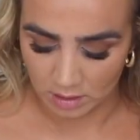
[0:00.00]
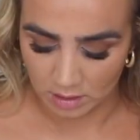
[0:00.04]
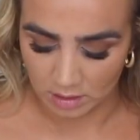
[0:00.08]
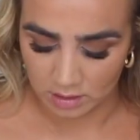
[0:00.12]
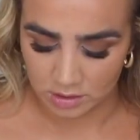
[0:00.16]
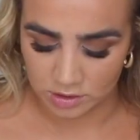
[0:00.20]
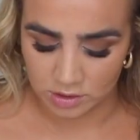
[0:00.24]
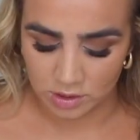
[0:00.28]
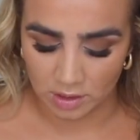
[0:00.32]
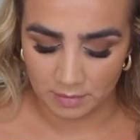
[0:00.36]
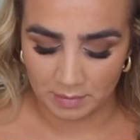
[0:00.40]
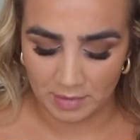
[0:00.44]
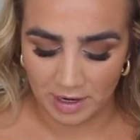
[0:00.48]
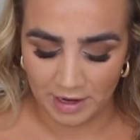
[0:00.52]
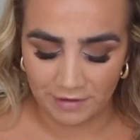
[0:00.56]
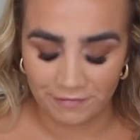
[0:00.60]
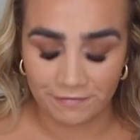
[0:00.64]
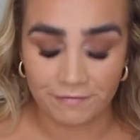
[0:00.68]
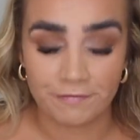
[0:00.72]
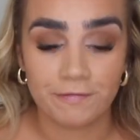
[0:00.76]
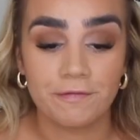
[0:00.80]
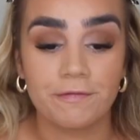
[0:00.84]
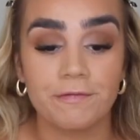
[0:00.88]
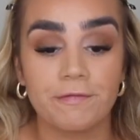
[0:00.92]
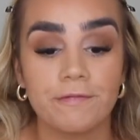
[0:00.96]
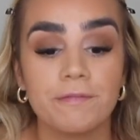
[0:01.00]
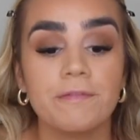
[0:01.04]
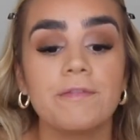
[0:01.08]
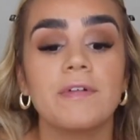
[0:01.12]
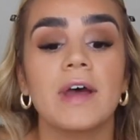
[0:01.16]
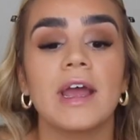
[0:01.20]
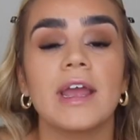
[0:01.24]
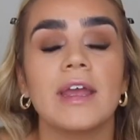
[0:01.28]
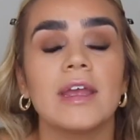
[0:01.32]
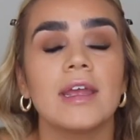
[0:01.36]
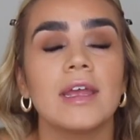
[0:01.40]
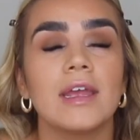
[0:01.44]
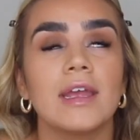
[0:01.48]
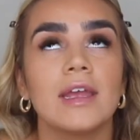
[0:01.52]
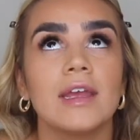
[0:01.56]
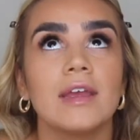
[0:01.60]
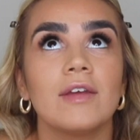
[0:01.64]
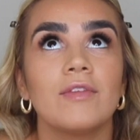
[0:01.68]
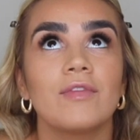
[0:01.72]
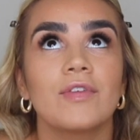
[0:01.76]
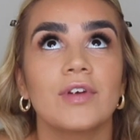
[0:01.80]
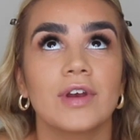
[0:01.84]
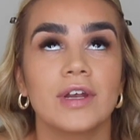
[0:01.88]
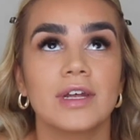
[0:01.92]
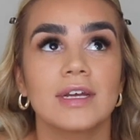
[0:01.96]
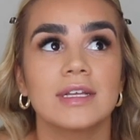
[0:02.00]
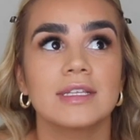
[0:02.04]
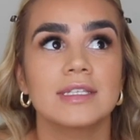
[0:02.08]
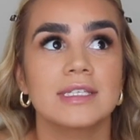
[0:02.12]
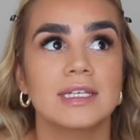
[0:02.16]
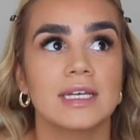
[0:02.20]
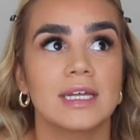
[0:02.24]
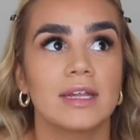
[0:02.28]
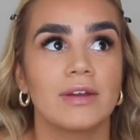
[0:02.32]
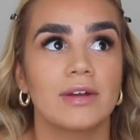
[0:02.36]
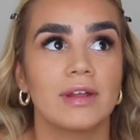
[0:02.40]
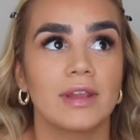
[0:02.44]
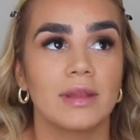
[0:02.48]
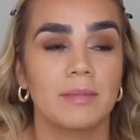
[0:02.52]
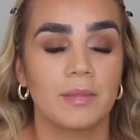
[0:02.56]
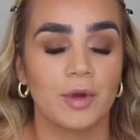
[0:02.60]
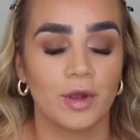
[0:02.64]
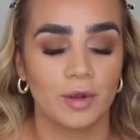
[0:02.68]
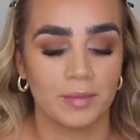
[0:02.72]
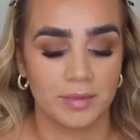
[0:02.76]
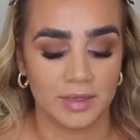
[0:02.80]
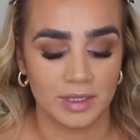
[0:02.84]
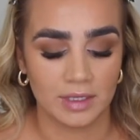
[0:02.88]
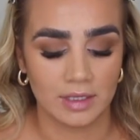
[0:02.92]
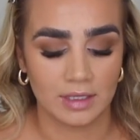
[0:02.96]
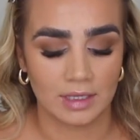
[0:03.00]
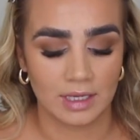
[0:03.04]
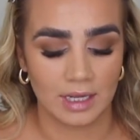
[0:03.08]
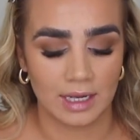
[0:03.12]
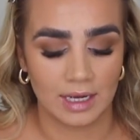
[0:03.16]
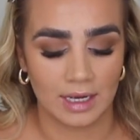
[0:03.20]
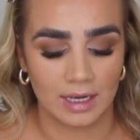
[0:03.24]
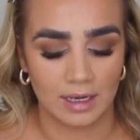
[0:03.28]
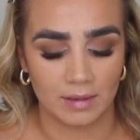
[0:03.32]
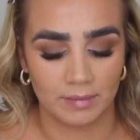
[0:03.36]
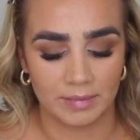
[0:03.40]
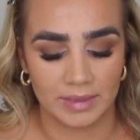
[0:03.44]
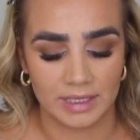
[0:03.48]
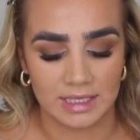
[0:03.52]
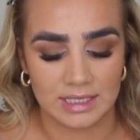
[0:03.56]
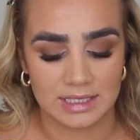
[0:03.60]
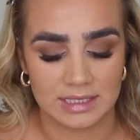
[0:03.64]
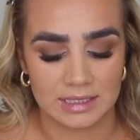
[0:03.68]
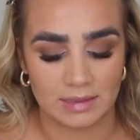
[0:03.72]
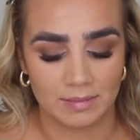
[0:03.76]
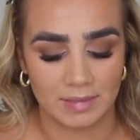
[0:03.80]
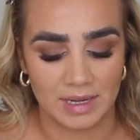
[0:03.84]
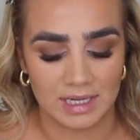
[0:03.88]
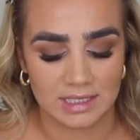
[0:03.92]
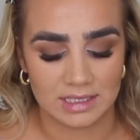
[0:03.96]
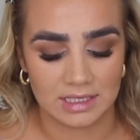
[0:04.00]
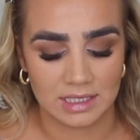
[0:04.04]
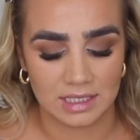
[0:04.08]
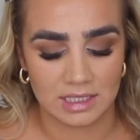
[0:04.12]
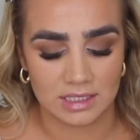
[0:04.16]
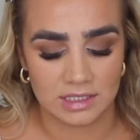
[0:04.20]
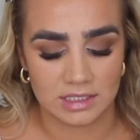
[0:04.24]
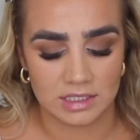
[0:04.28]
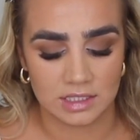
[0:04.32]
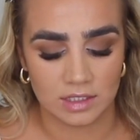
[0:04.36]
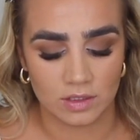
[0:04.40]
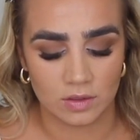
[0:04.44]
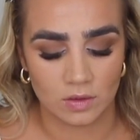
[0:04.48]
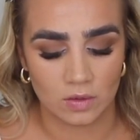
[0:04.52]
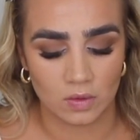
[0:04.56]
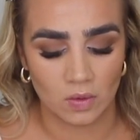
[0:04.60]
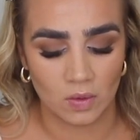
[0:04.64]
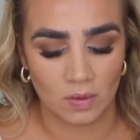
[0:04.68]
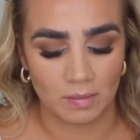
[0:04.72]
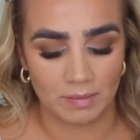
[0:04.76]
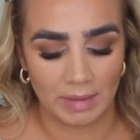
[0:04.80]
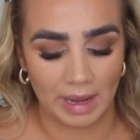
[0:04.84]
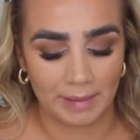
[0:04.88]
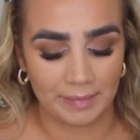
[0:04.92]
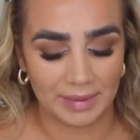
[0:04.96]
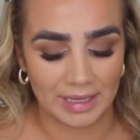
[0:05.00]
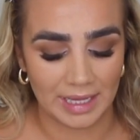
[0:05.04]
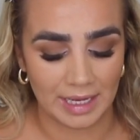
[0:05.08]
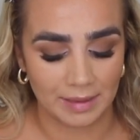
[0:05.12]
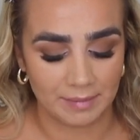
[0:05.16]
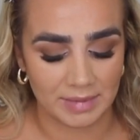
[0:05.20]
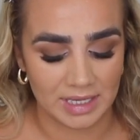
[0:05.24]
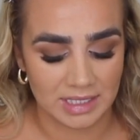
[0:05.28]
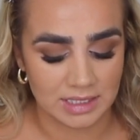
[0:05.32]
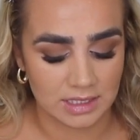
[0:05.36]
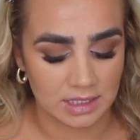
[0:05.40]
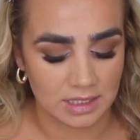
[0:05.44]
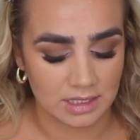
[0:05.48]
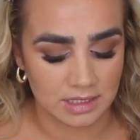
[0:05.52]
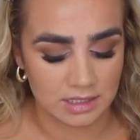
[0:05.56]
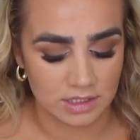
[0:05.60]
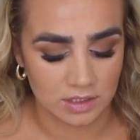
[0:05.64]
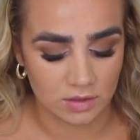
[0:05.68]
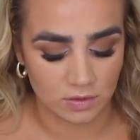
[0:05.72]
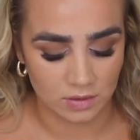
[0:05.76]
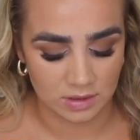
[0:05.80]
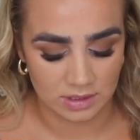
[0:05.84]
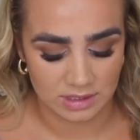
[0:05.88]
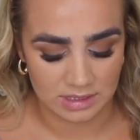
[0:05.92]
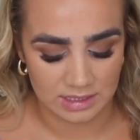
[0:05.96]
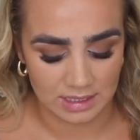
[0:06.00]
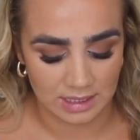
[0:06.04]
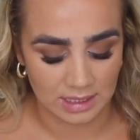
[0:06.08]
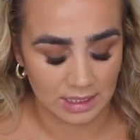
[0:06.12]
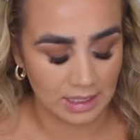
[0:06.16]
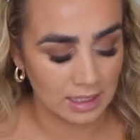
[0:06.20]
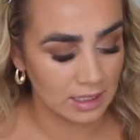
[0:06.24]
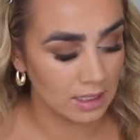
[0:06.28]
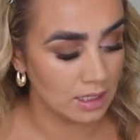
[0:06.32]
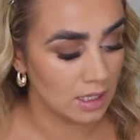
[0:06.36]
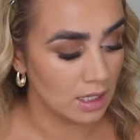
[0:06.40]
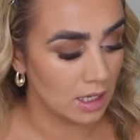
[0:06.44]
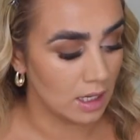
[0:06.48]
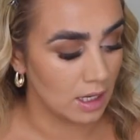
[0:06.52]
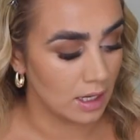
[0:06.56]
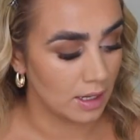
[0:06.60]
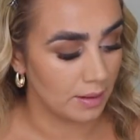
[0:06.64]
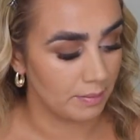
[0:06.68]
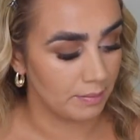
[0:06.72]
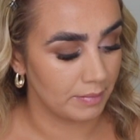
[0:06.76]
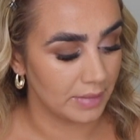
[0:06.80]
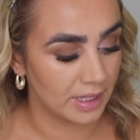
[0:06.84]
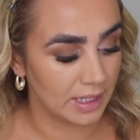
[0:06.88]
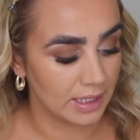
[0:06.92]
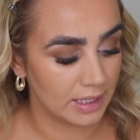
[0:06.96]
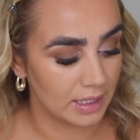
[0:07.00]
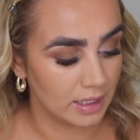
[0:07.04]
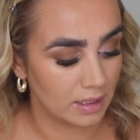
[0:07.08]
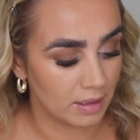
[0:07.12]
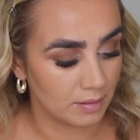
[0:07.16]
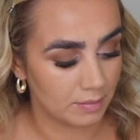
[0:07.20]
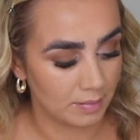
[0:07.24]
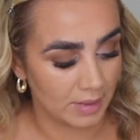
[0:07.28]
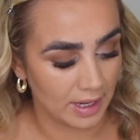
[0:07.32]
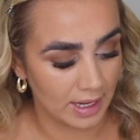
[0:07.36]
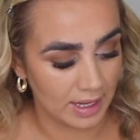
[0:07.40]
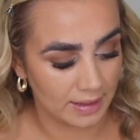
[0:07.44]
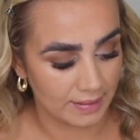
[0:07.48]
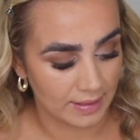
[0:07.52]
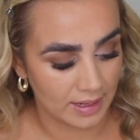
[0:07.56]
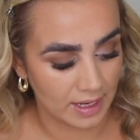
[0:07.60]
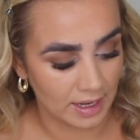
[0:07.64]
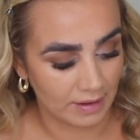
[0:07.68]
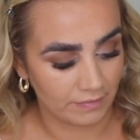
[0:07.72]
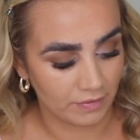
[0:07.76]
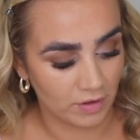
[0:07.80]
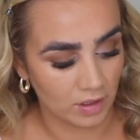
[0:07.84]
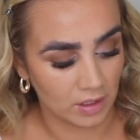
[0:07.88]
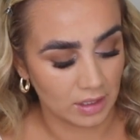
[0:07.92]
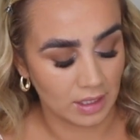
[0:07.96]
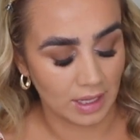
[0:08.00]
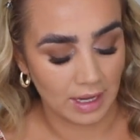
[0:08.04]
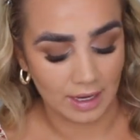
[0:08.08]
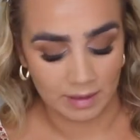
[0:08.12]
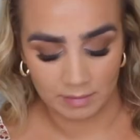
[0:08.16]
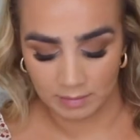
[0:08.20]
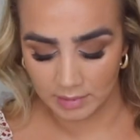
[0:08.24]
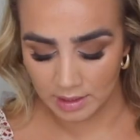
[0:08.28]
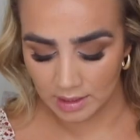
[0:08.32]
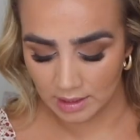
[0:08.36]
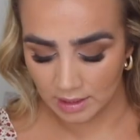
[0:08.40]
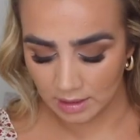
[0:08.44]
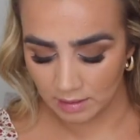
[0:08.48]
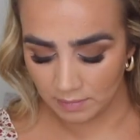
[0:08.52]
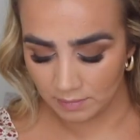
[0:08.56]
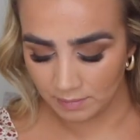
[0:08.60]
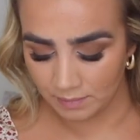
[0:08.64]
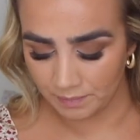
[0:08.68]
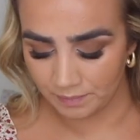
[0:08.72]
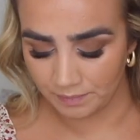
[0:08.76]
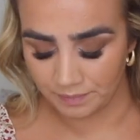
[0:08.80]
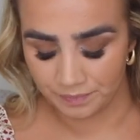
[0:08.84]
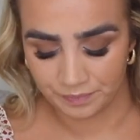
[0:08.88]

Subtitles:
So my favourite concealer at the moment is the Maybelline Mustard Conceal Concealer, medium, and then I've got light medium.